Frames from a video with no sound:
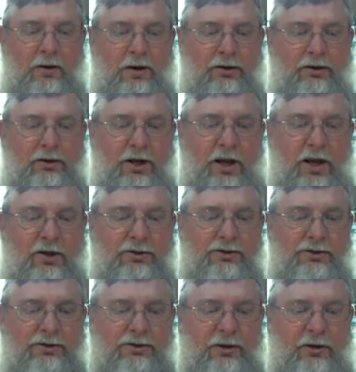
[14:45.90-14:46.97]
And the
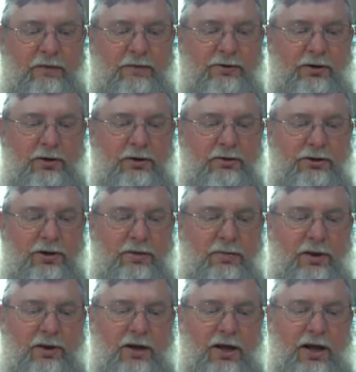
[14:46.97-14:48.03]
houses of
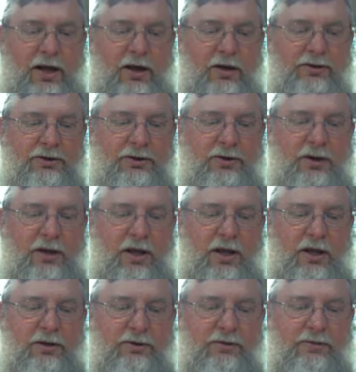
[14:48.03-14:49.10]
Jerusalem and the houses of the
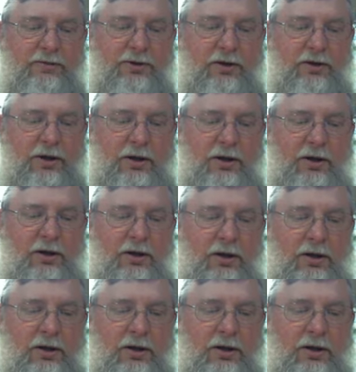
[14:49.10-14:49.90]
kings of Judah